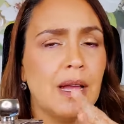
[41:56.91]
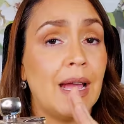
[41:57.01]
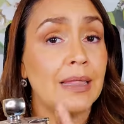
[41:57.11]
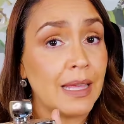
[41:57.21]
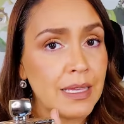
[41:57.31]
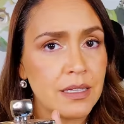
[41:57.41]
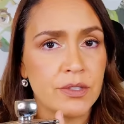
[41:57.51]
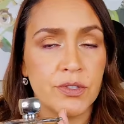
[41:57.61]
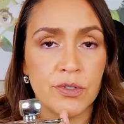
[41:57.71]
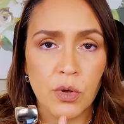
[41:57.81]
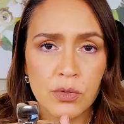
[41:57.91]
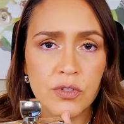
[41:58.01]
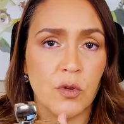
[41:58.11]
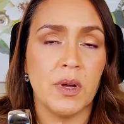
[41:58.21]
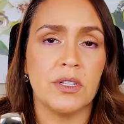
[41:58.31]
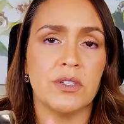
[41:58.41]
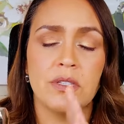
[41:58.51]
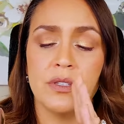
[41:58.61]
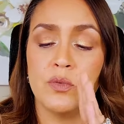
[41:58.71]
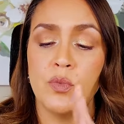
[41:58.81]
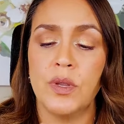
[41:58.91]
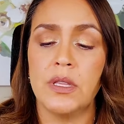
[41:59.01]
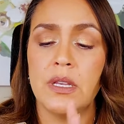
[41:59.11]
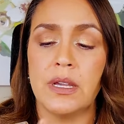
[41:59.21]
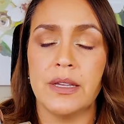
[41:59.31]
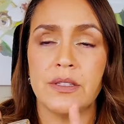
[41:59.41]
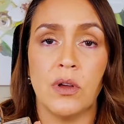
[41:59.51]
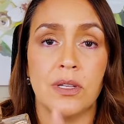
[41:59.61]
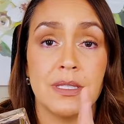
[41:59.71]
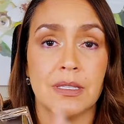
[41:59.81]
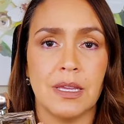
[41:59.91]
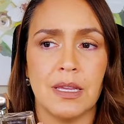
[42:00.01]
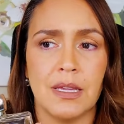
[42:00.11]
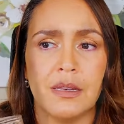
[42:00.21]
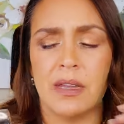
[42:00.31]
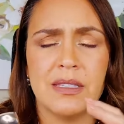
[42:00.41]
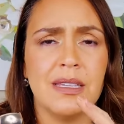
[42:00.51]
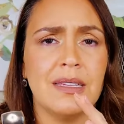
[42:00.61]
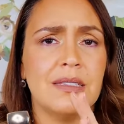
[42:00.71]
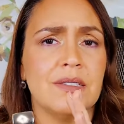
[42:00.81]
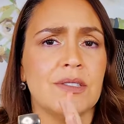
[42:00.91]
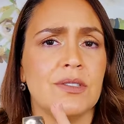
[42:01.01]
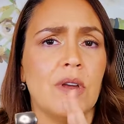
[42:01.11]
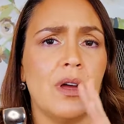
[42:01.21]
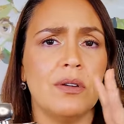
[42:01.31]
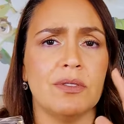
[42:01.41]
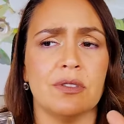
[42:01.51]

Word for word: I like it so, so much. This is really nice on skin. It's like this soft,